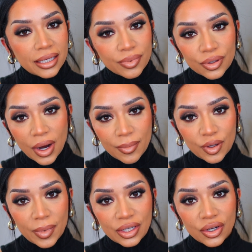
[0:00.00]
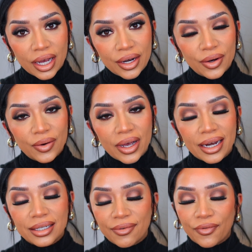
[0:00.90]
subscribe to my channel.
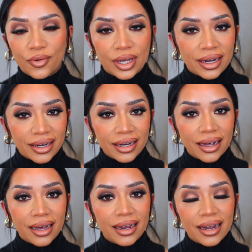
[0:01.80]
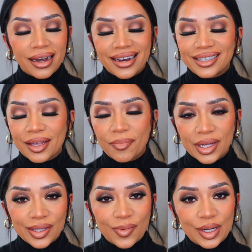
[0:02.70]
It is free 99 and it is the
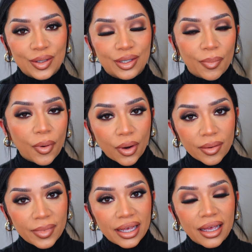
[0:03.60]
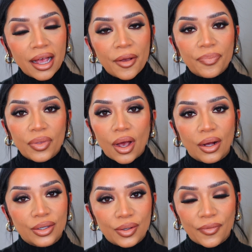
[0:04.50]
best way to support me.
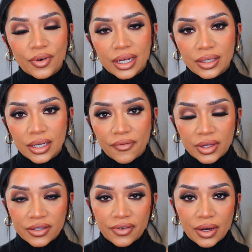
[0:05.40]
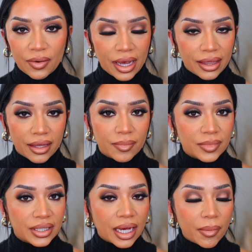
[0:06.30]
Also, don't forget to give this video a
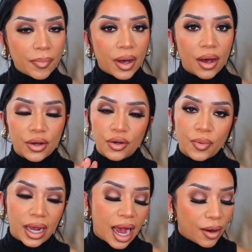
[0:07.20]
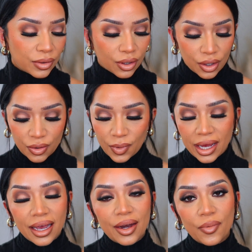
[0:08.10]
thumbs up on your way out, on your way
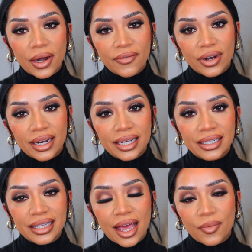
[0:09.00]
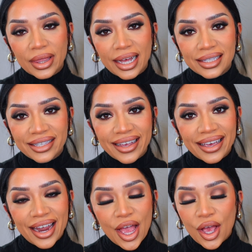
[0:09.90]
in, whatever it is. And with that
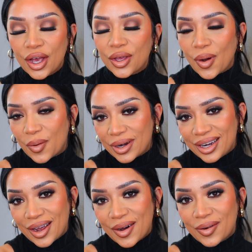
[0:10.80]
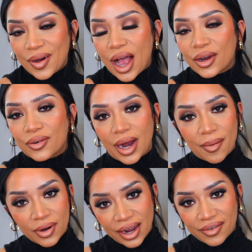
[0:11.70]
said, you already know,
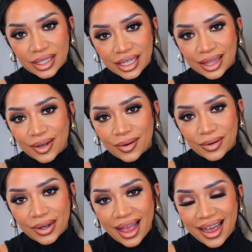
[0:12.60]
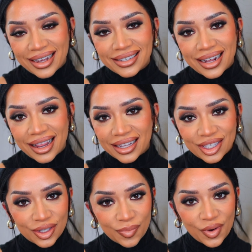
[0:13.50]
grab your cafecito and
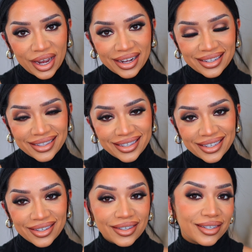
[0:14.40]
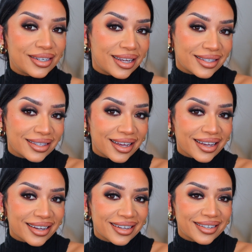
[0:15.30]
let's jump right into today's
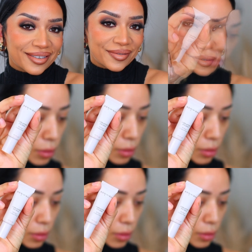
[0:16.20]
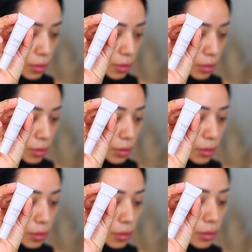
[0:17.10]
look. Starting off
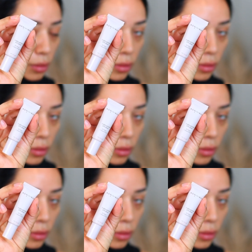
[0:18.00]
with